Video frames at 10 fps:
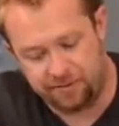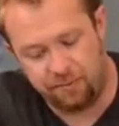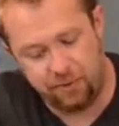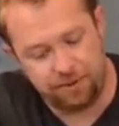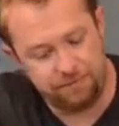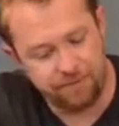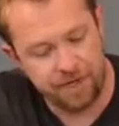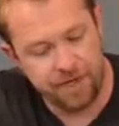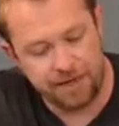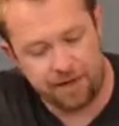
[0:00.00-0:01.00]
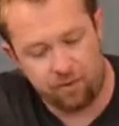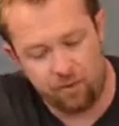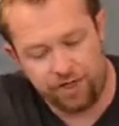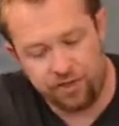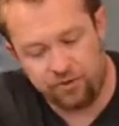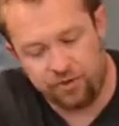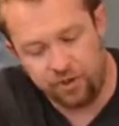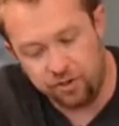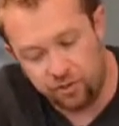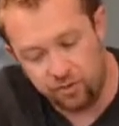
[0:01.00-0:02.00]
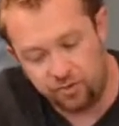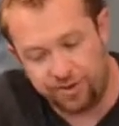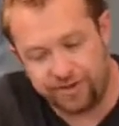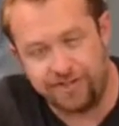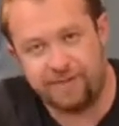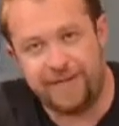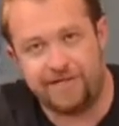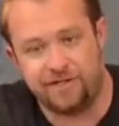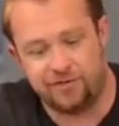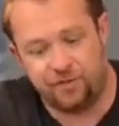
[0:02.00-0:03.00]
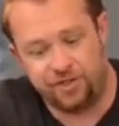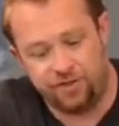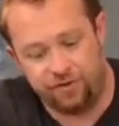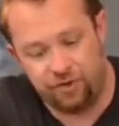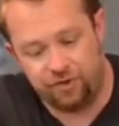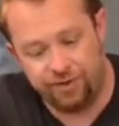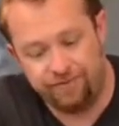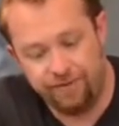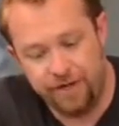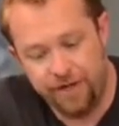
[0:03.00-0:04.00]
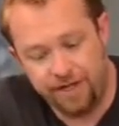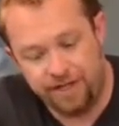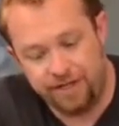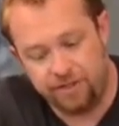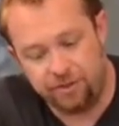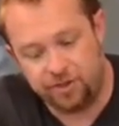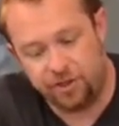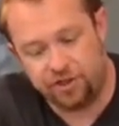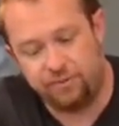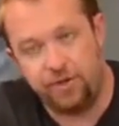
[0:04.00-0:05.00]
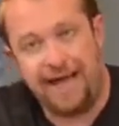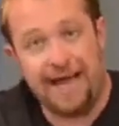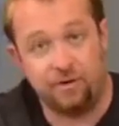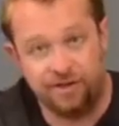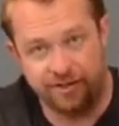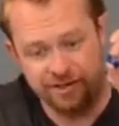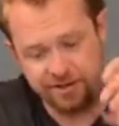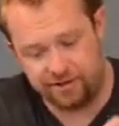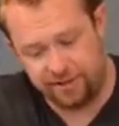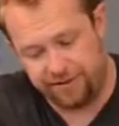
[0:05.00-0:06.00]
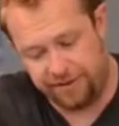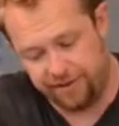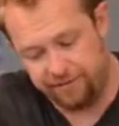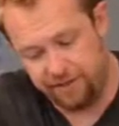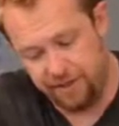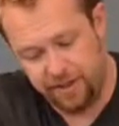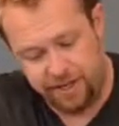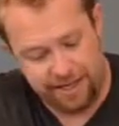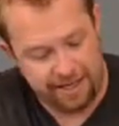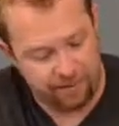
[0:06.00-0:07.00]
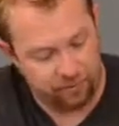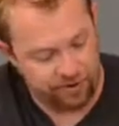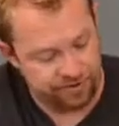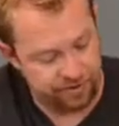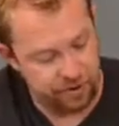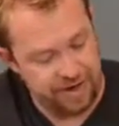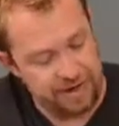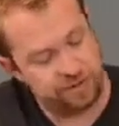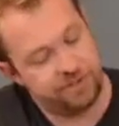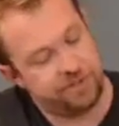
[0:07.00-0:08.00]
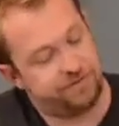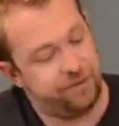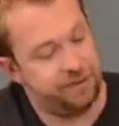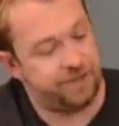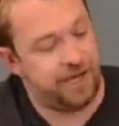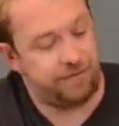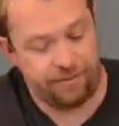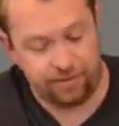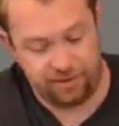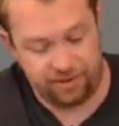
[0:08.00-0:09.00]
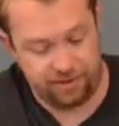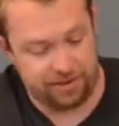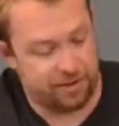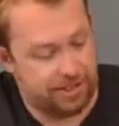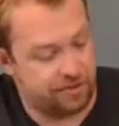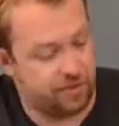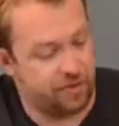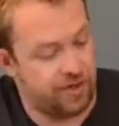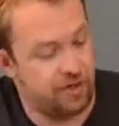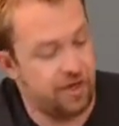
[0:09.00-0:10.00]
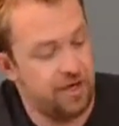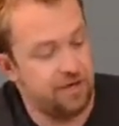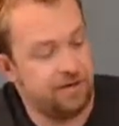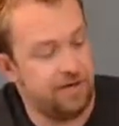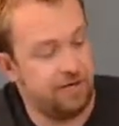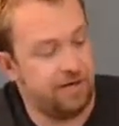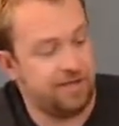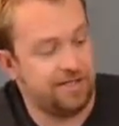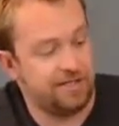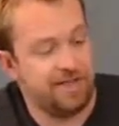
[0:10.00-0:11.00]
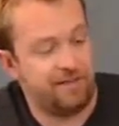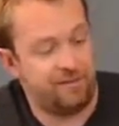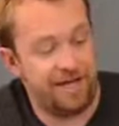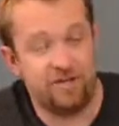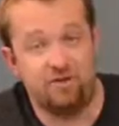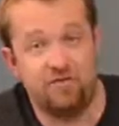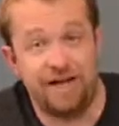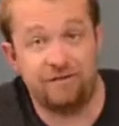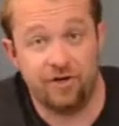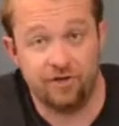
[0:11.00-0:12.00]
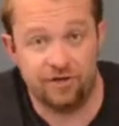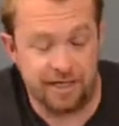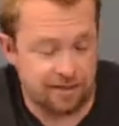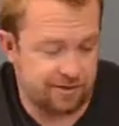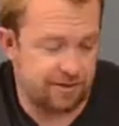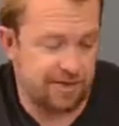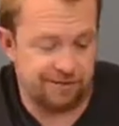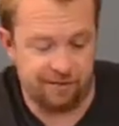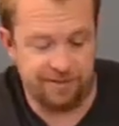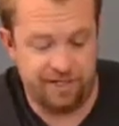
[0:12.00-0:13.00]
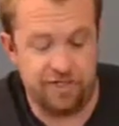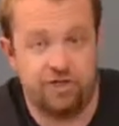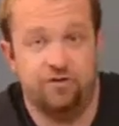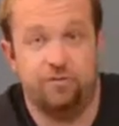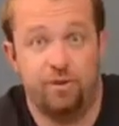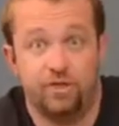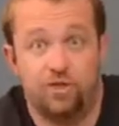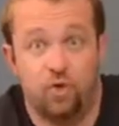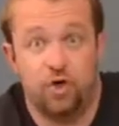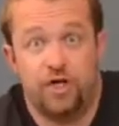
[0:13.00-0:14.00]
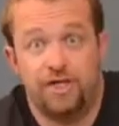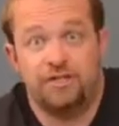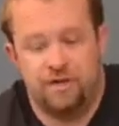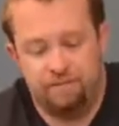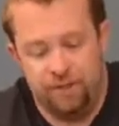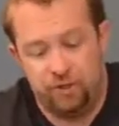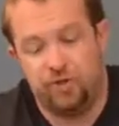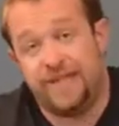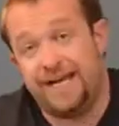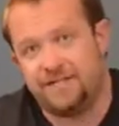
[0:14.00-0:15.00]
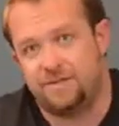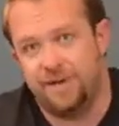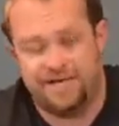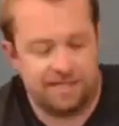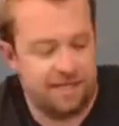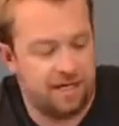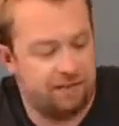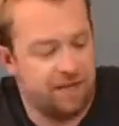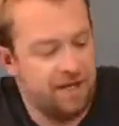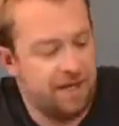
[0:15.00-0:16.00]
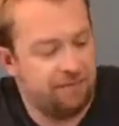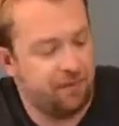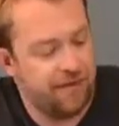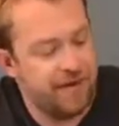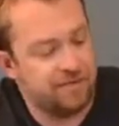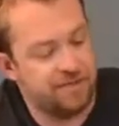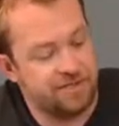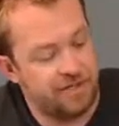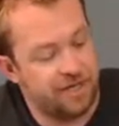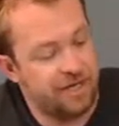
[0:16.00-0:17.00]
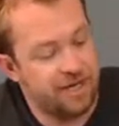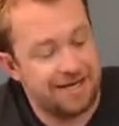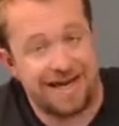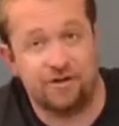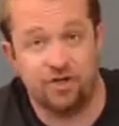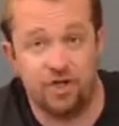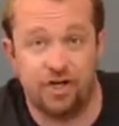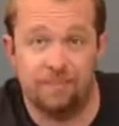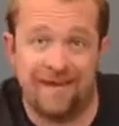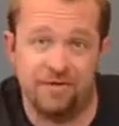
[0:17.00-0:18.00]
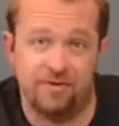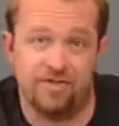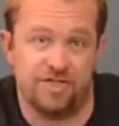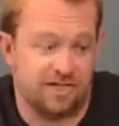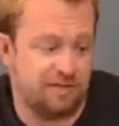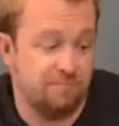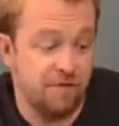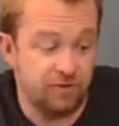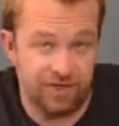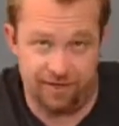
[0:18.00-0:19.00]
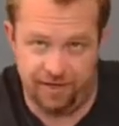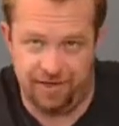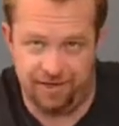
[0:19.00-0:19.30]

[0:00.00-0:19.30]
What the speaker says: board. Now, what you do with these spaces once you've owned them is you start to put houses on them. And with two houses, for example, on Times Square, they would, instead of paying you $500,000 because you put the work in to build that space up and put houses on it, now they're going to pay you $6 million